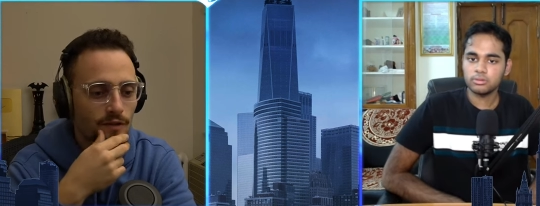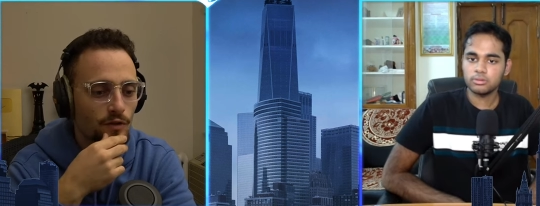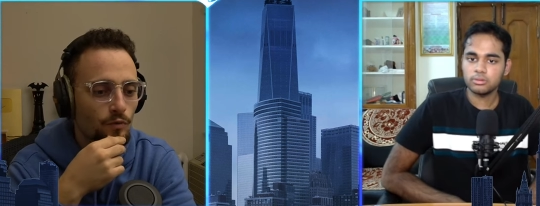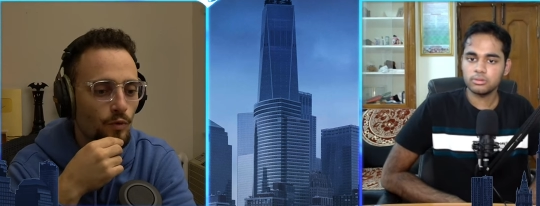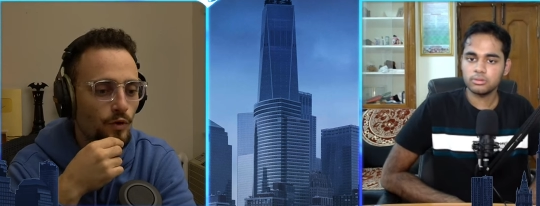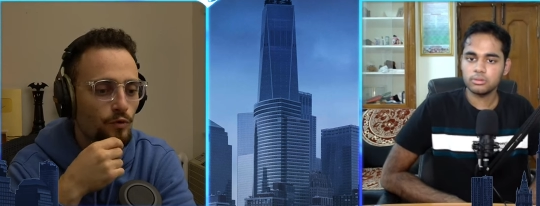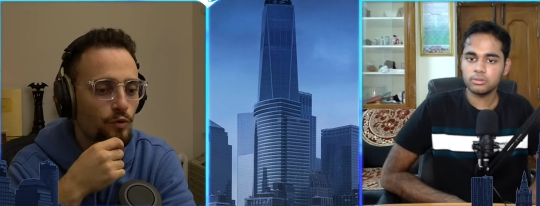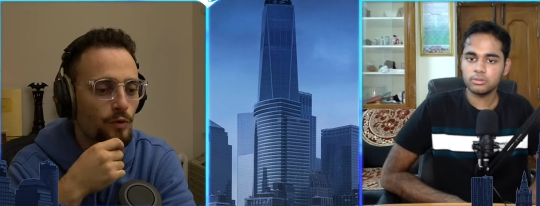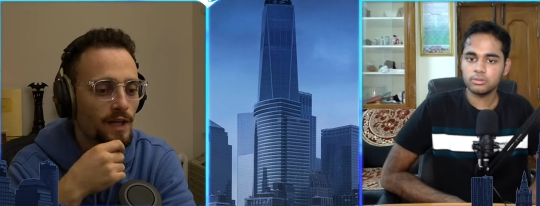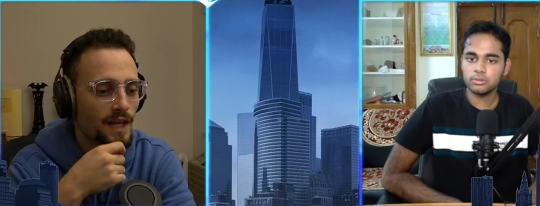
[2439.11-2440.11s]
Speaker 1: Did, were you
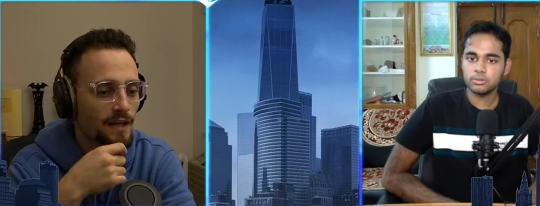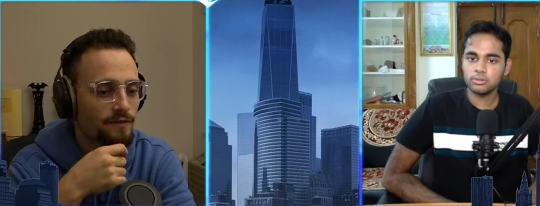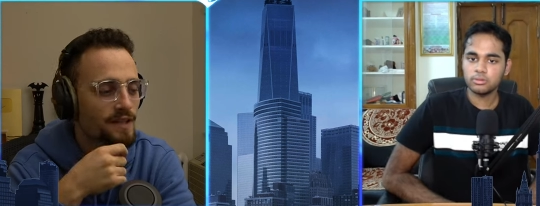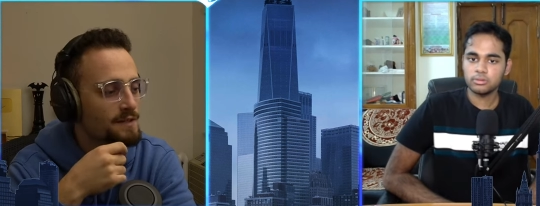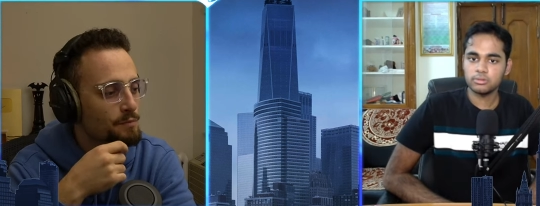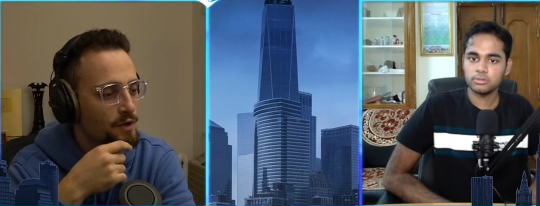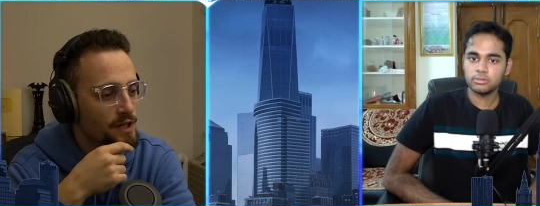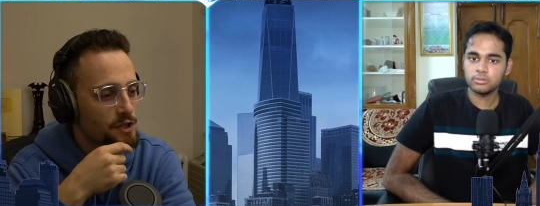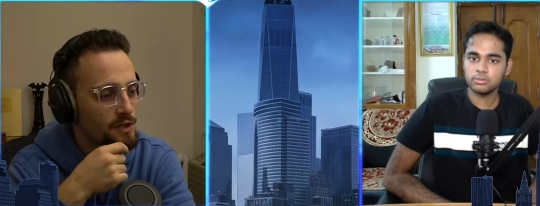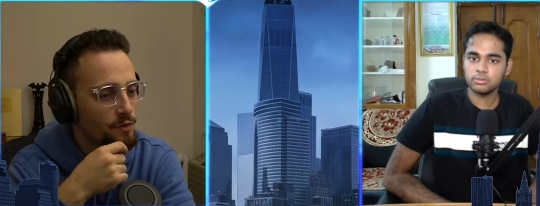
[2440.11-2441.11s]
doing it out of
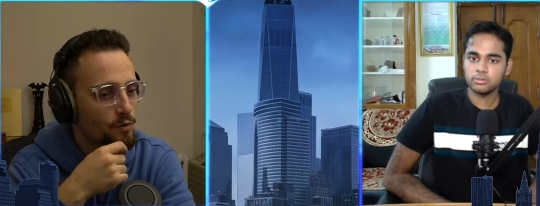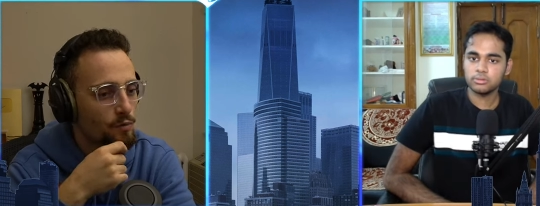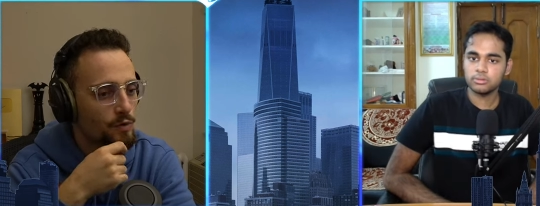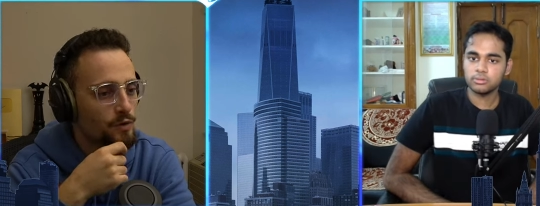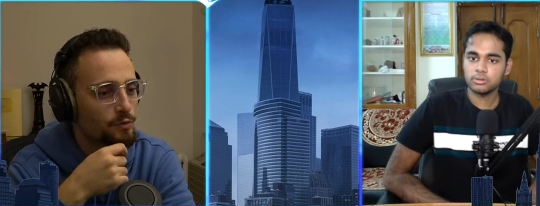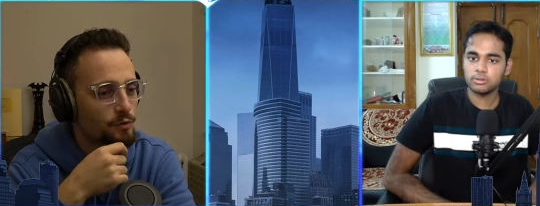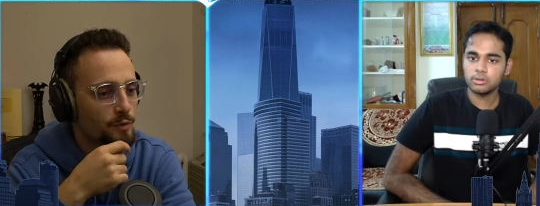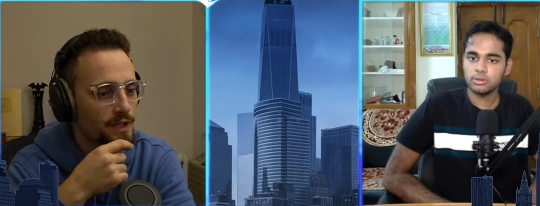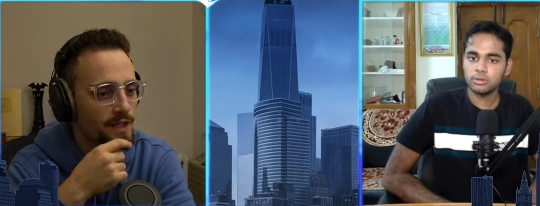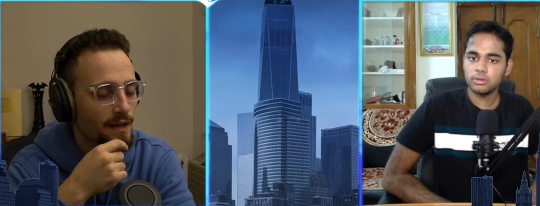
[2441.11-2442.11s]
desperation, or were you
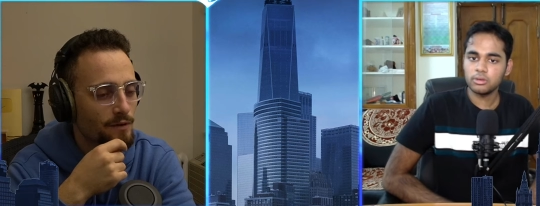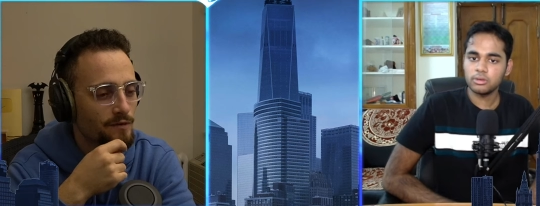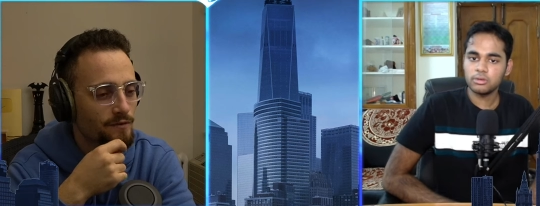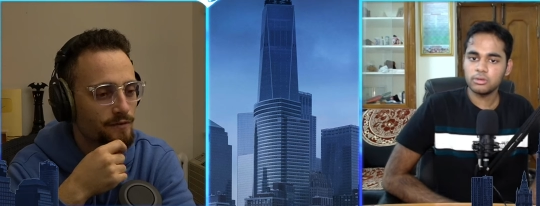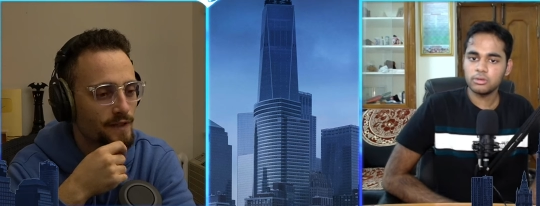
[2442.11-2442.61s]
doing it out of